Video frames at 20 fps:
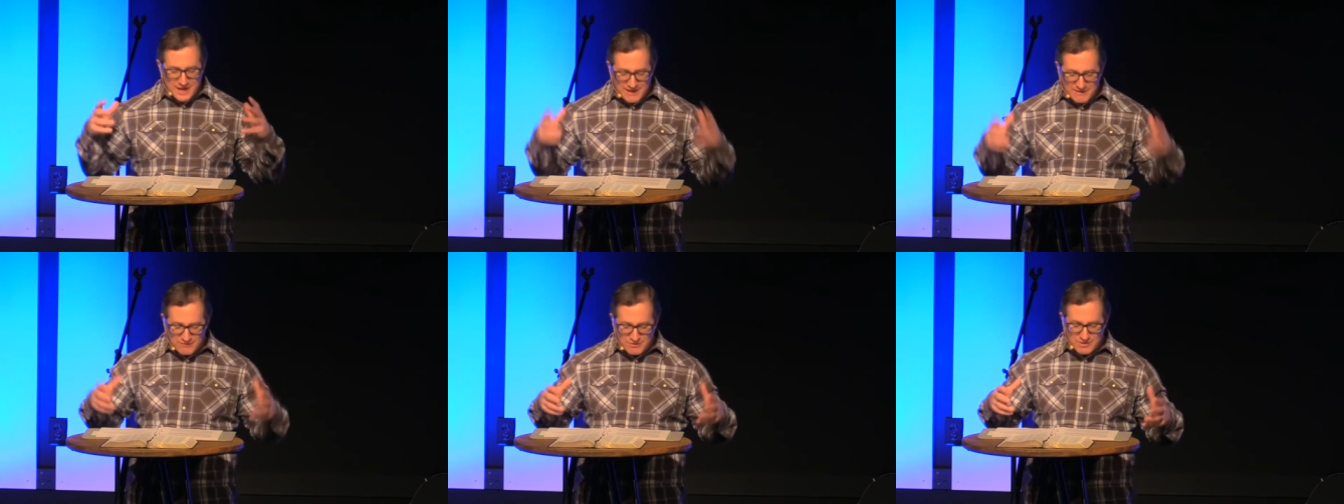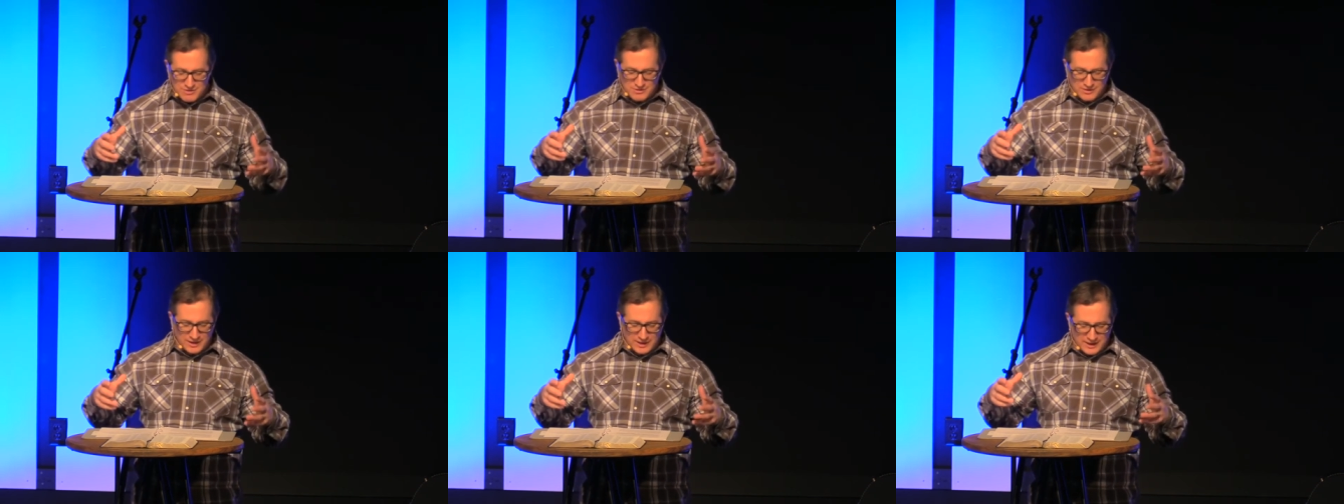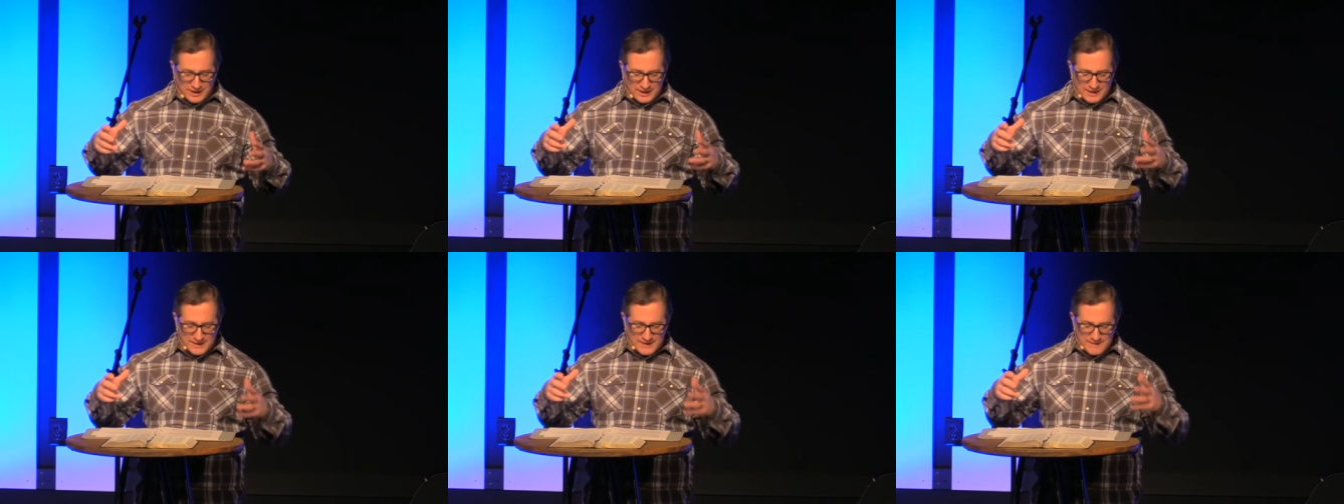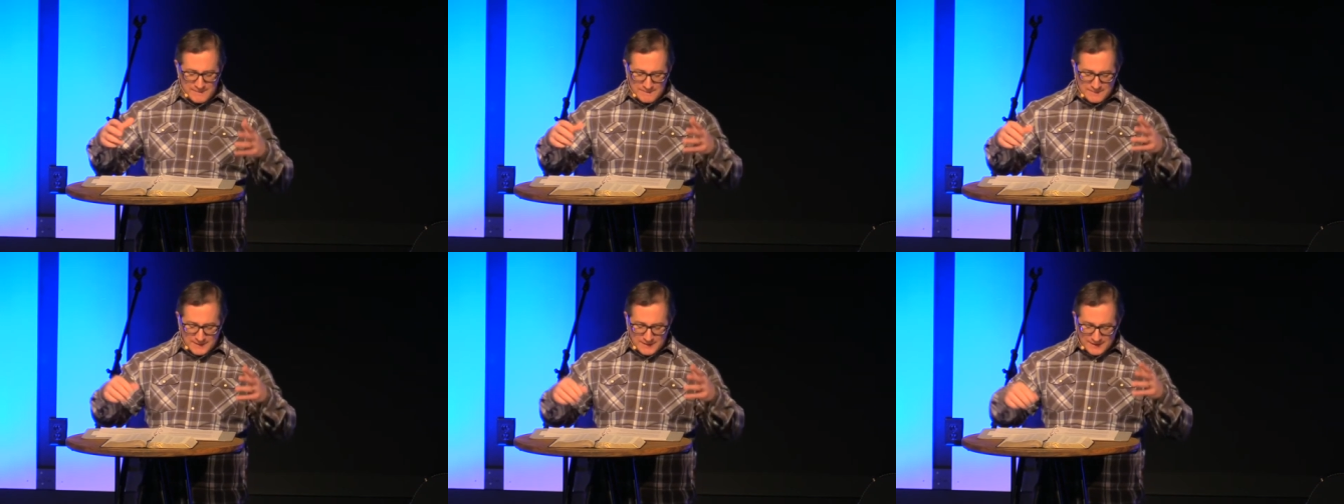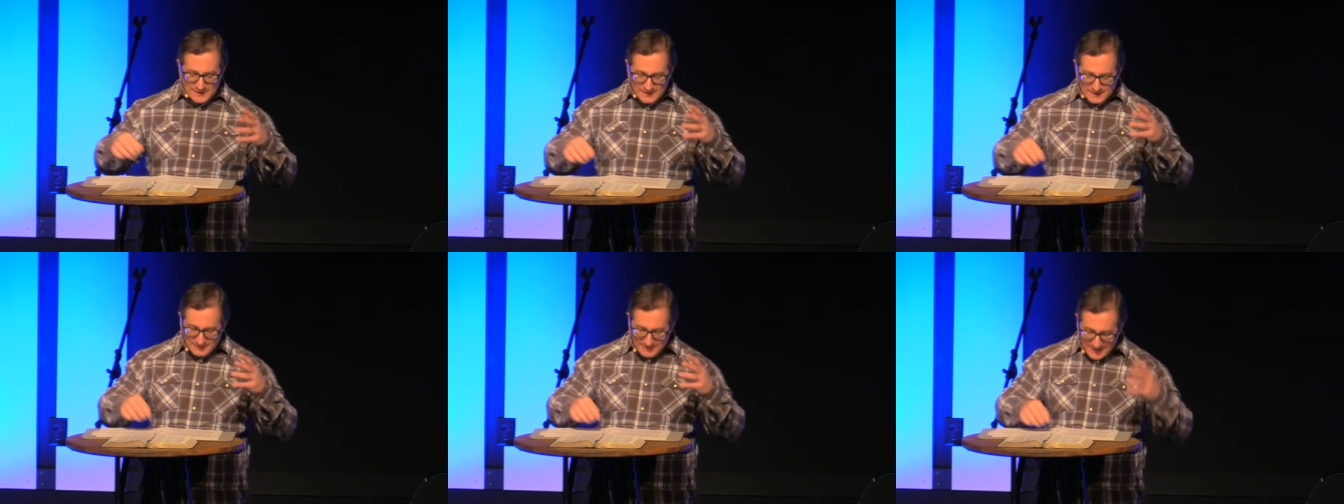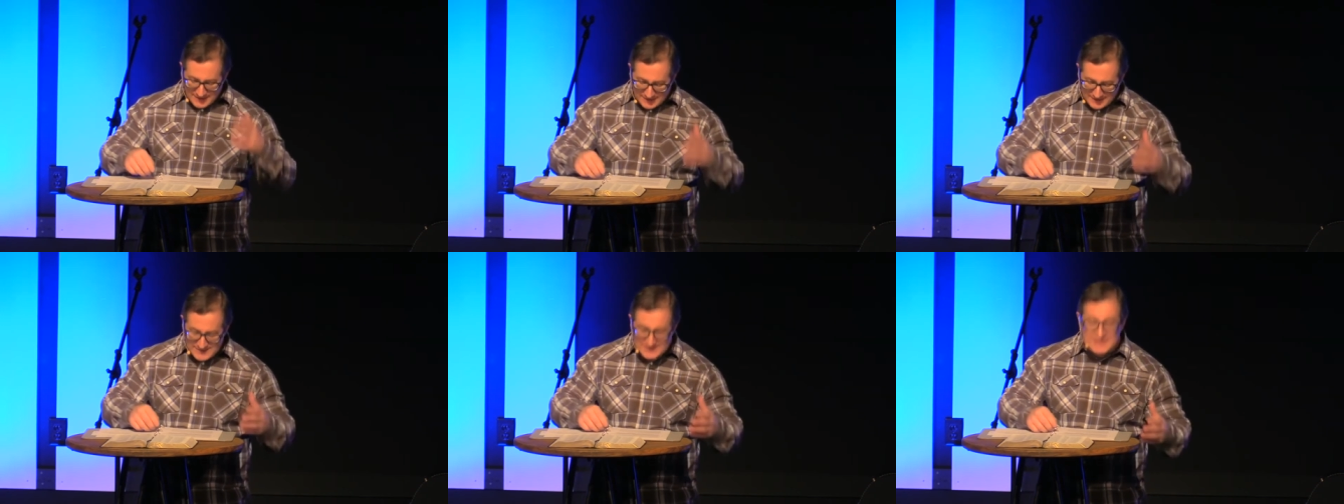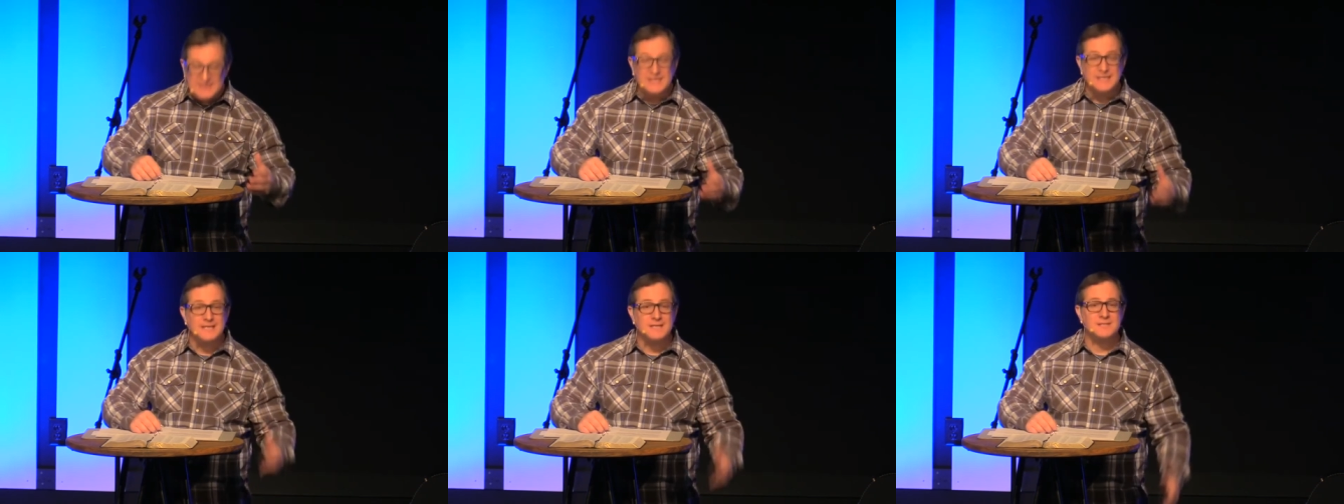everything that
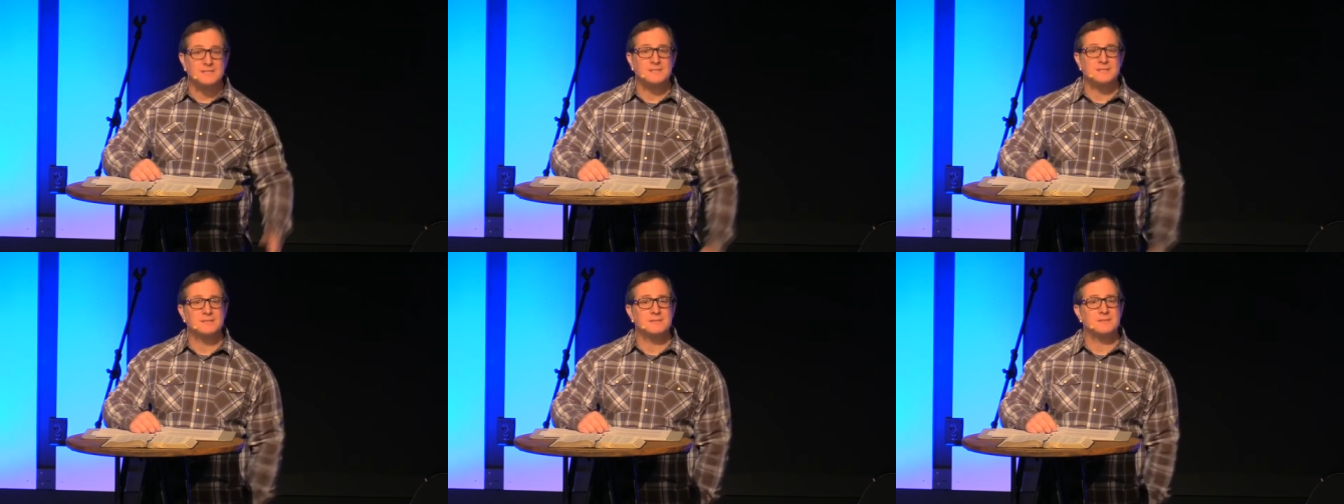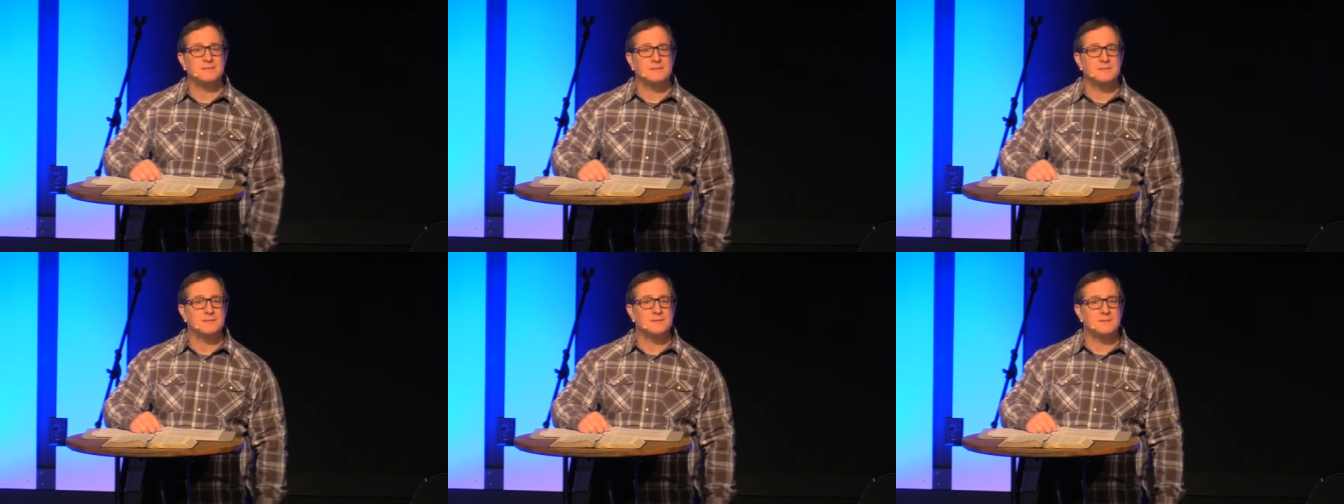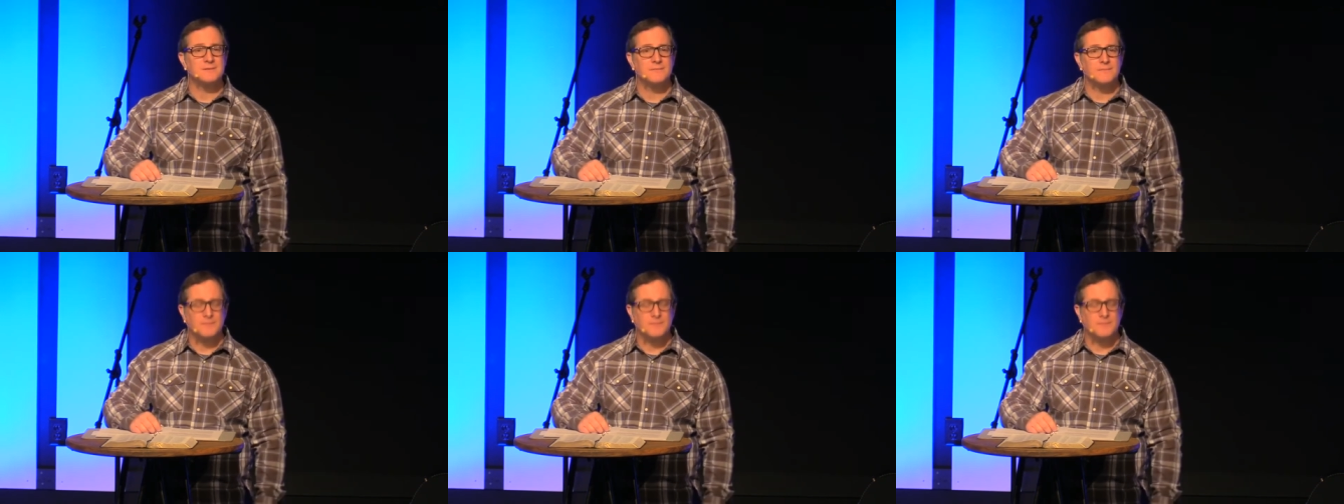exists.